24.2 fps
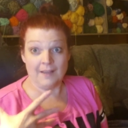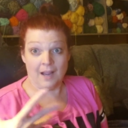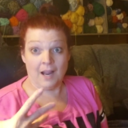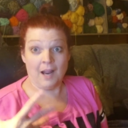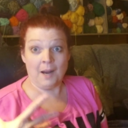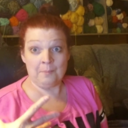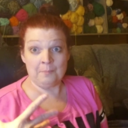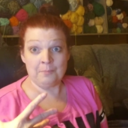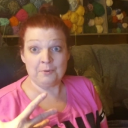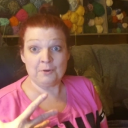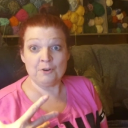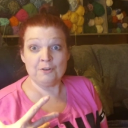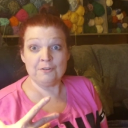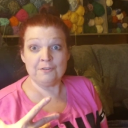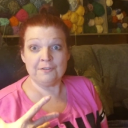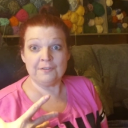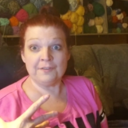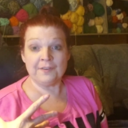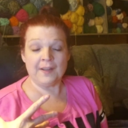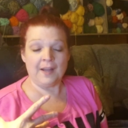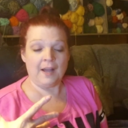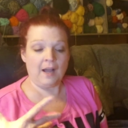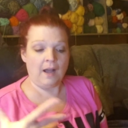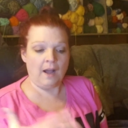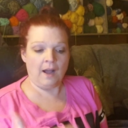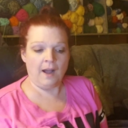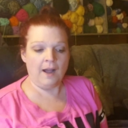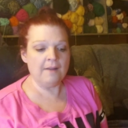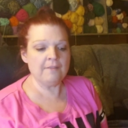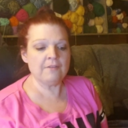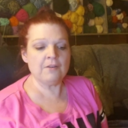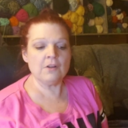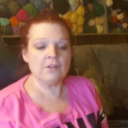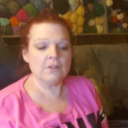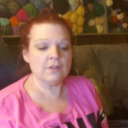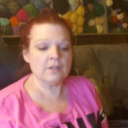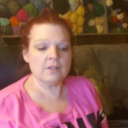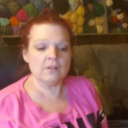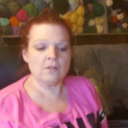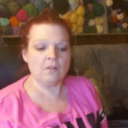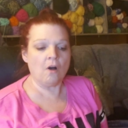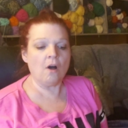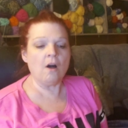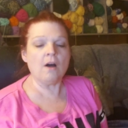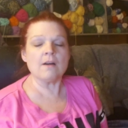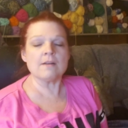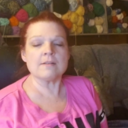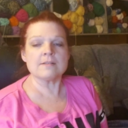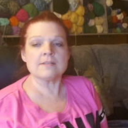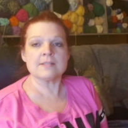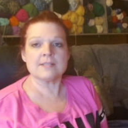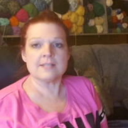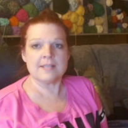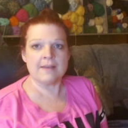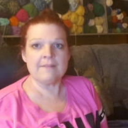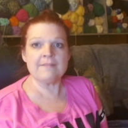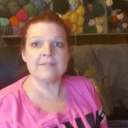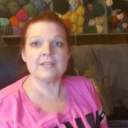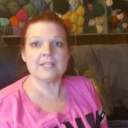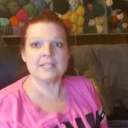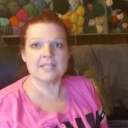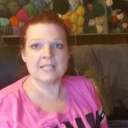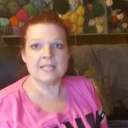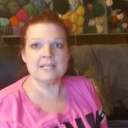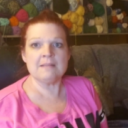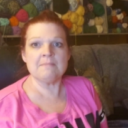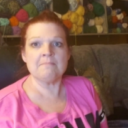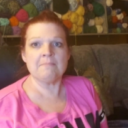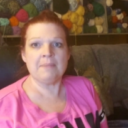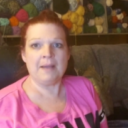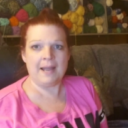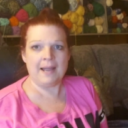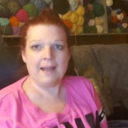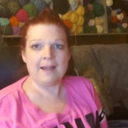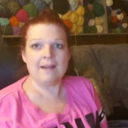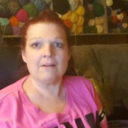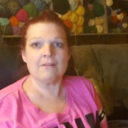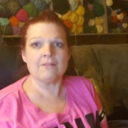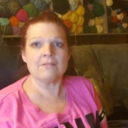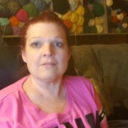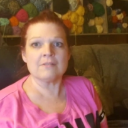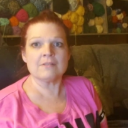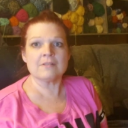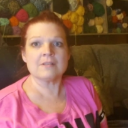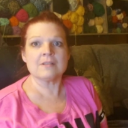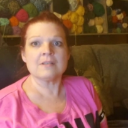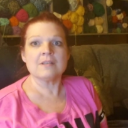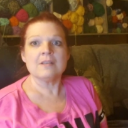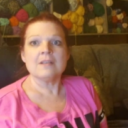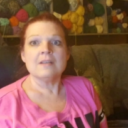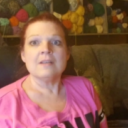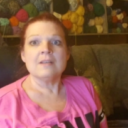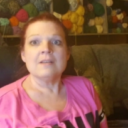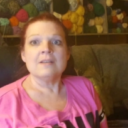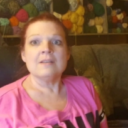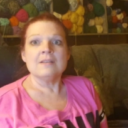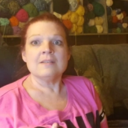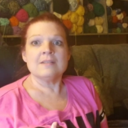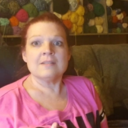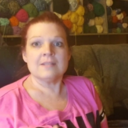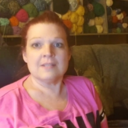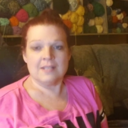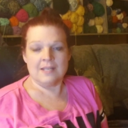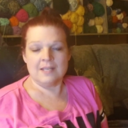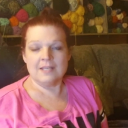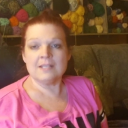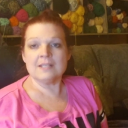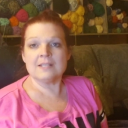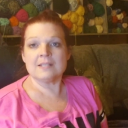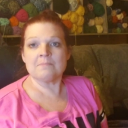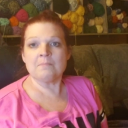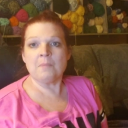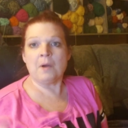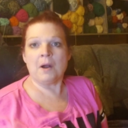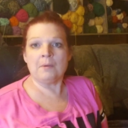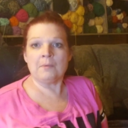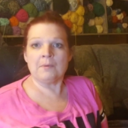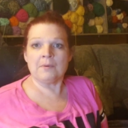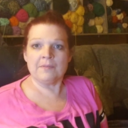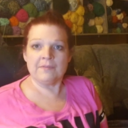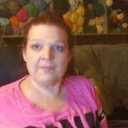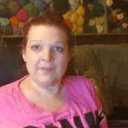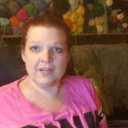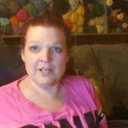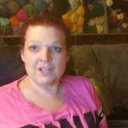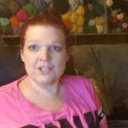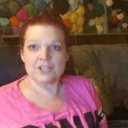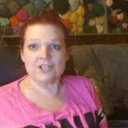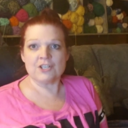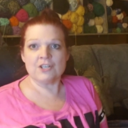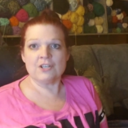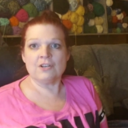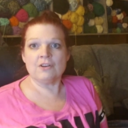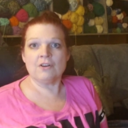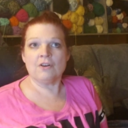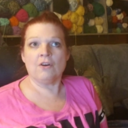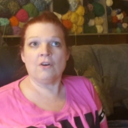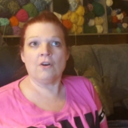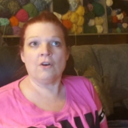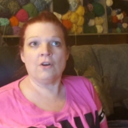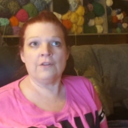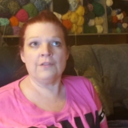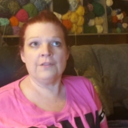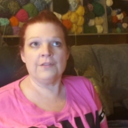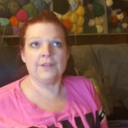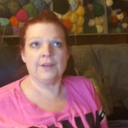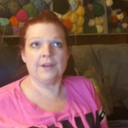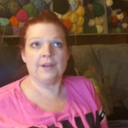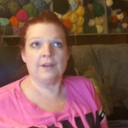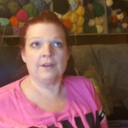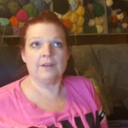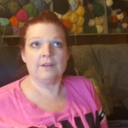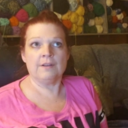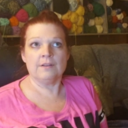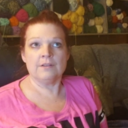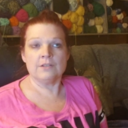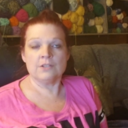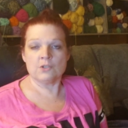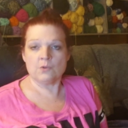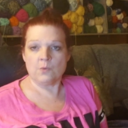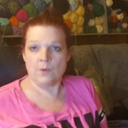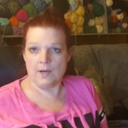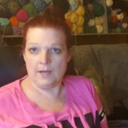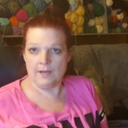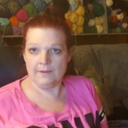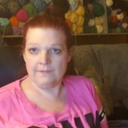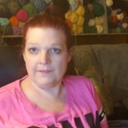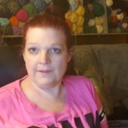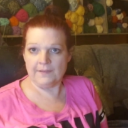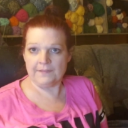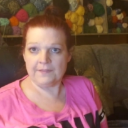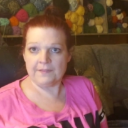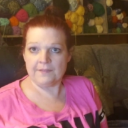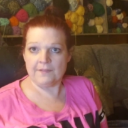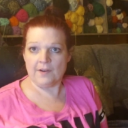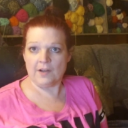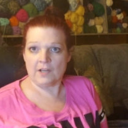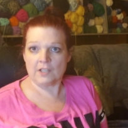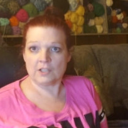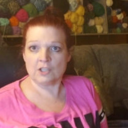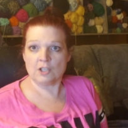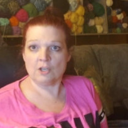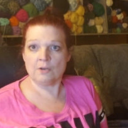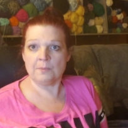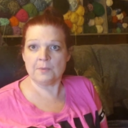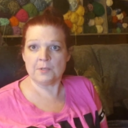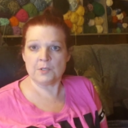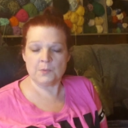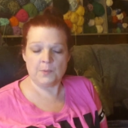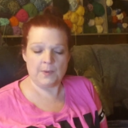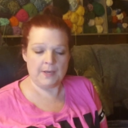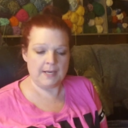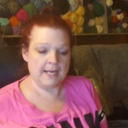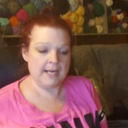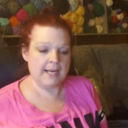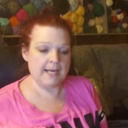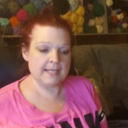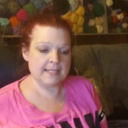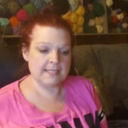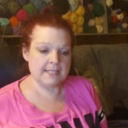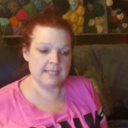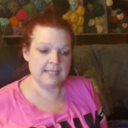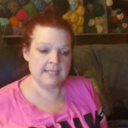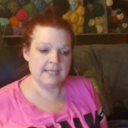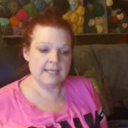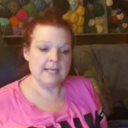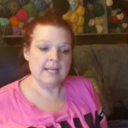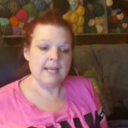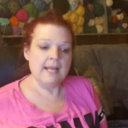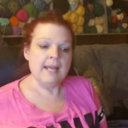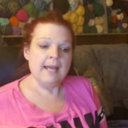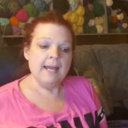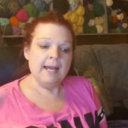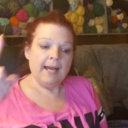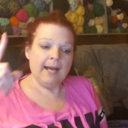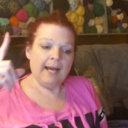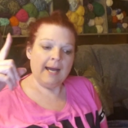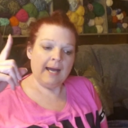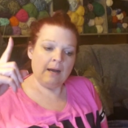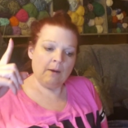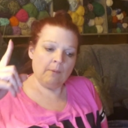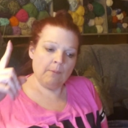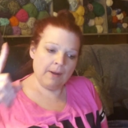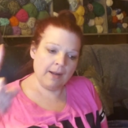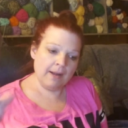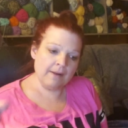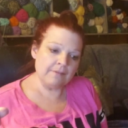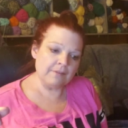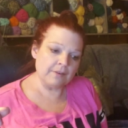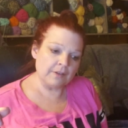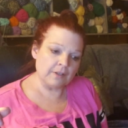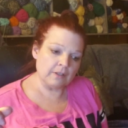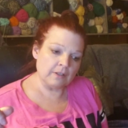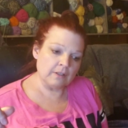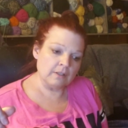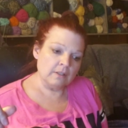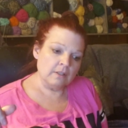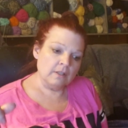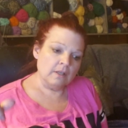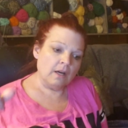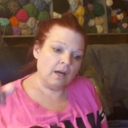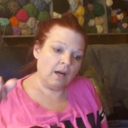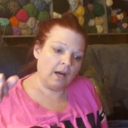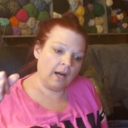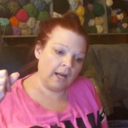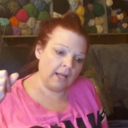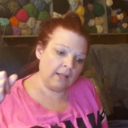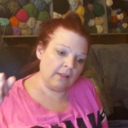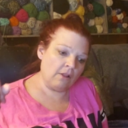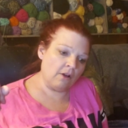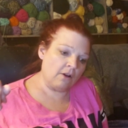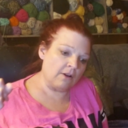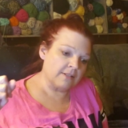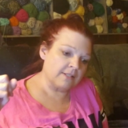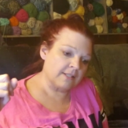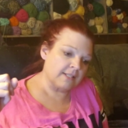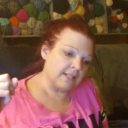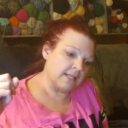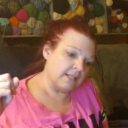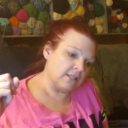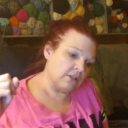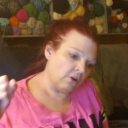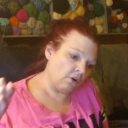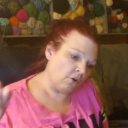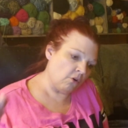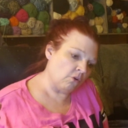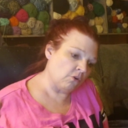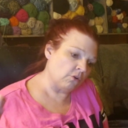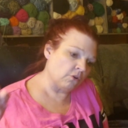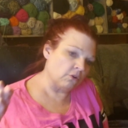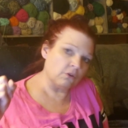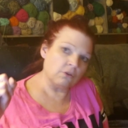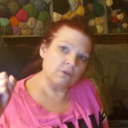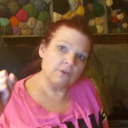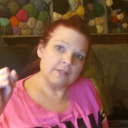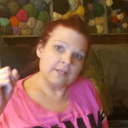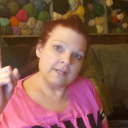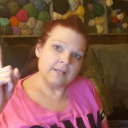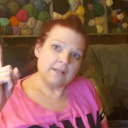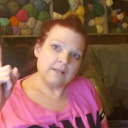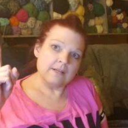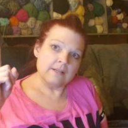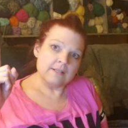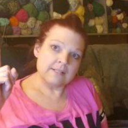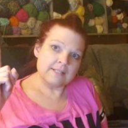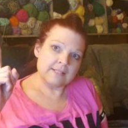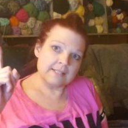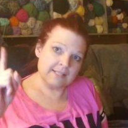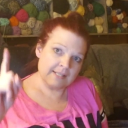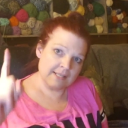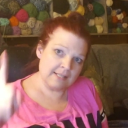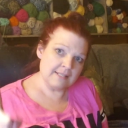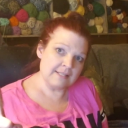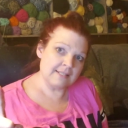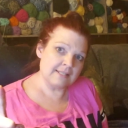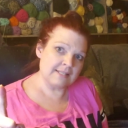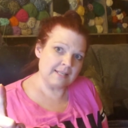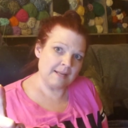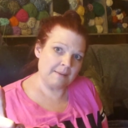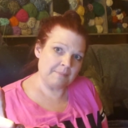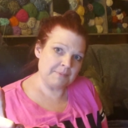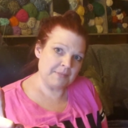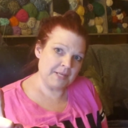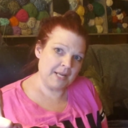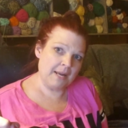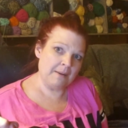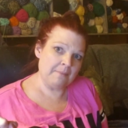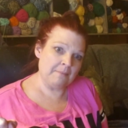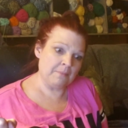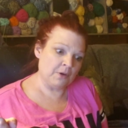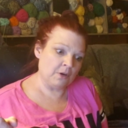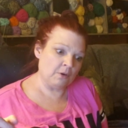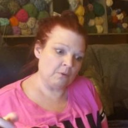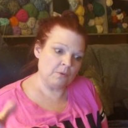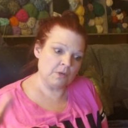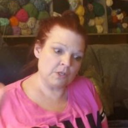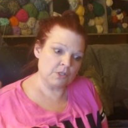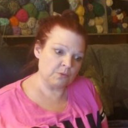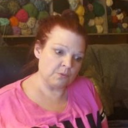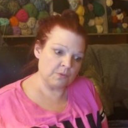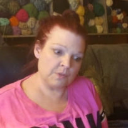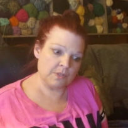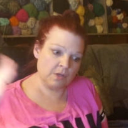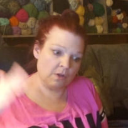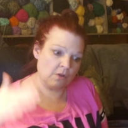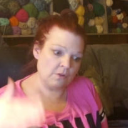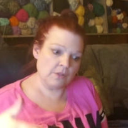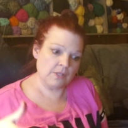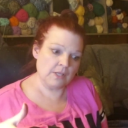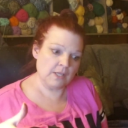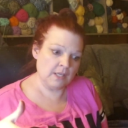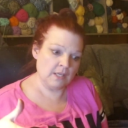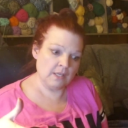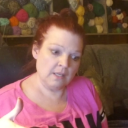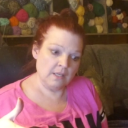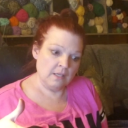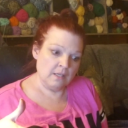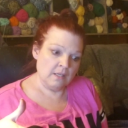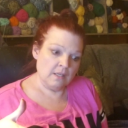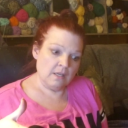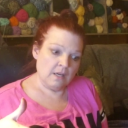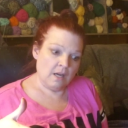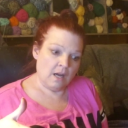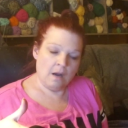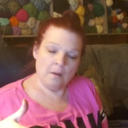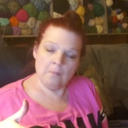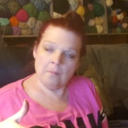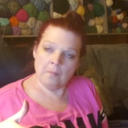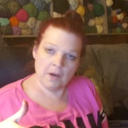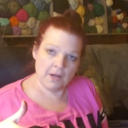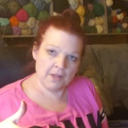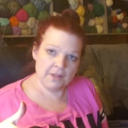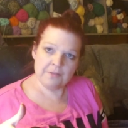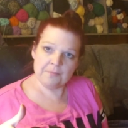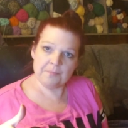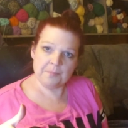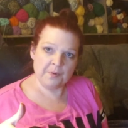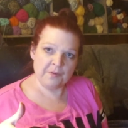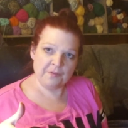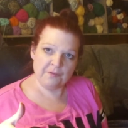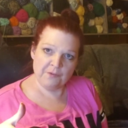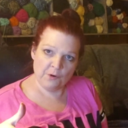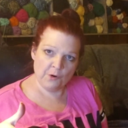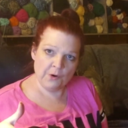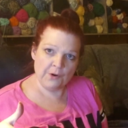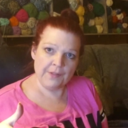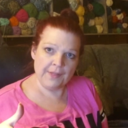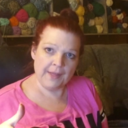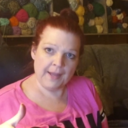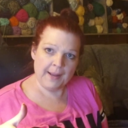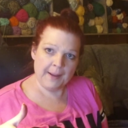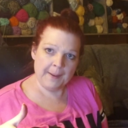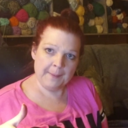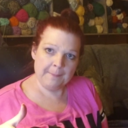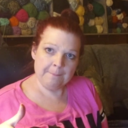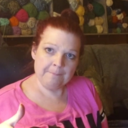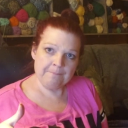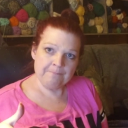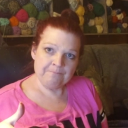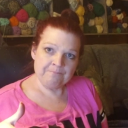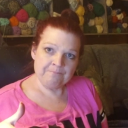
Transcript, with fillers: I'm proof of it. I've only lost 17 pounds since my revision on the 25th of October 2018. However, I lost a total since September, which was only a month before that,